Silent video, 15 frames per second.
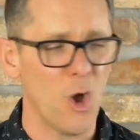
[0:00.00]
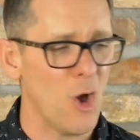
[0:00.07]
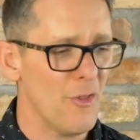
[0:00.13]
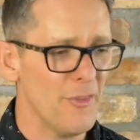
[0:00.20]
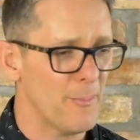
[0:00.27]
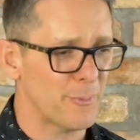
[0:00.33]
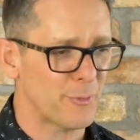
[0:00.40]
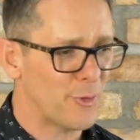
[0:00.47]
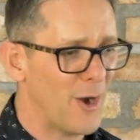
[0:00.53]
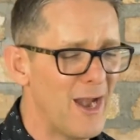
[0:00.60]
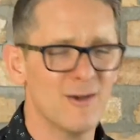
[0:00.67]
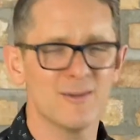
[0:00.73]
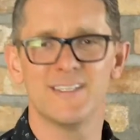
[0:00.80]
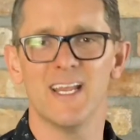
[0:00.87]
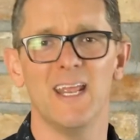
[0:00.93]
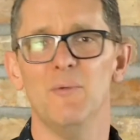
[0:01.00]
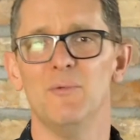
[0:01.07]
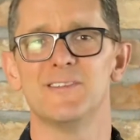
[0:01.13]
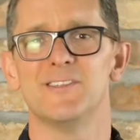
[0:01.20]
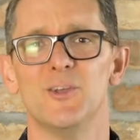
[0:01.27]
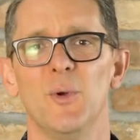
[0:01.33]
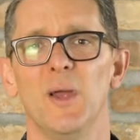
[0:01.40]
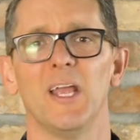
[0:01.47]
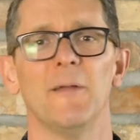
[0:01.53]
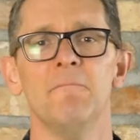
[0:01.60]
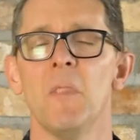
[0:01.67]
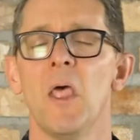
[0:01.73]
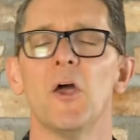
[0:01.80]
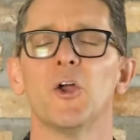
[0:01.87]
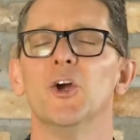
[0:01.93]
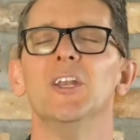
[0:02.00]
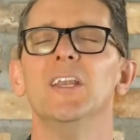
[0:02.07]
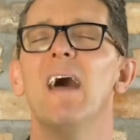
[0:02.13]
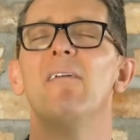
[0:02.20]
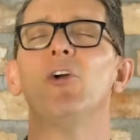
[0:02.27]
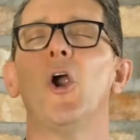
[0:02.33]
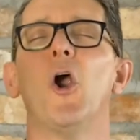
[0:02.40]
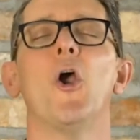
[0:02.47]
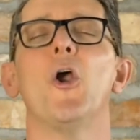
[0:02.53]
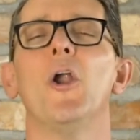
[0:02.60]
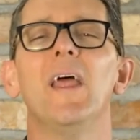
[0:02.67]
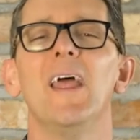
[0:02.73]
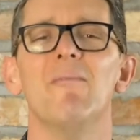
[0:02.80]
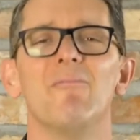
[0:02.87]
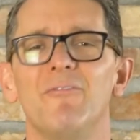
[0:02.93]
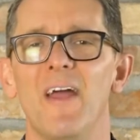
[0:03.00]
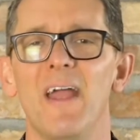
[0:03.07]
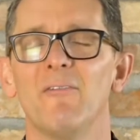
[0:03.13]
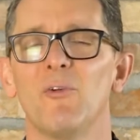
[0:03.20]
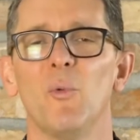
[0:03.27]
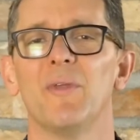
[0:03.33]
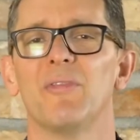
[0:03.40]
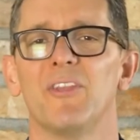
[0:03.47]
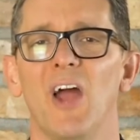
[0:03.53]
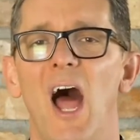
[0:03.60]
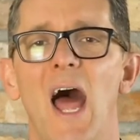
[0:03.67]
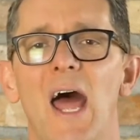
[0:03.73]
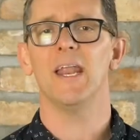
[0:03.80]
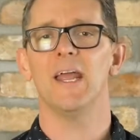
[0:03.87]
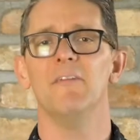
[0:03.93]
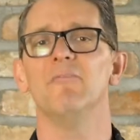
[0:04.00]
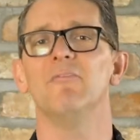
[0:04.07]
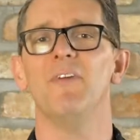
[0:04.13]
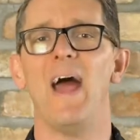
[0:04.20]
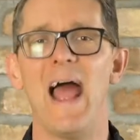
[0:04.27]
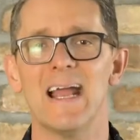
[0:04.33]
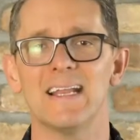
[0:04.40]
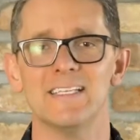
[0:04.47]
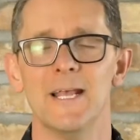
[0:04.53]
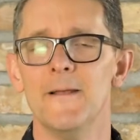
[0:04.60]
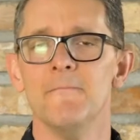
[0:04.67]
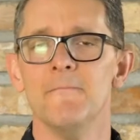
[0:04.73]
all the prayers that he was doing could never earn him favor with God. In fact,